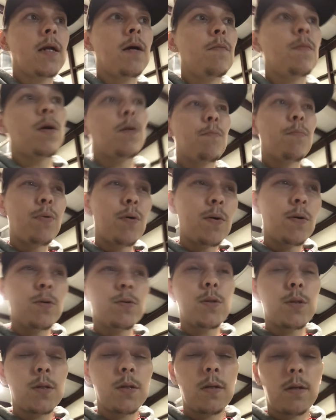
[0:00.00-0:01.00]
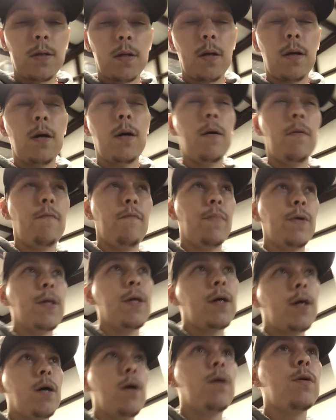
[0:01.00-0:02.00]
I'm going to post
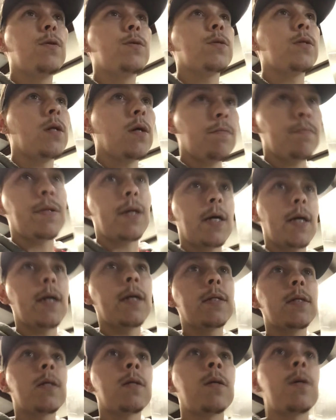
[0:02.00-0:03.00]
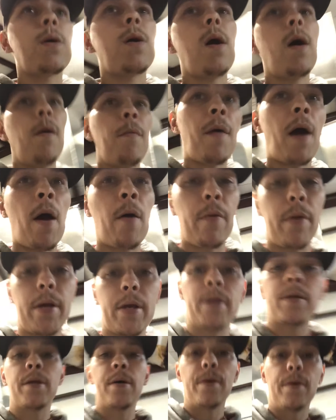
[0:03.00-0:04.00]
videos and updates about
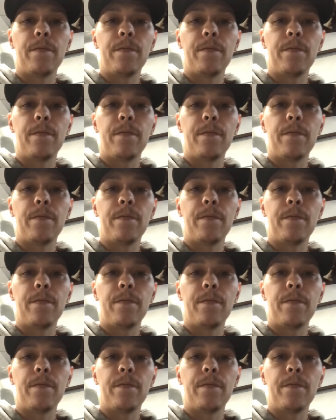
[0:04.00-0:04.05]
it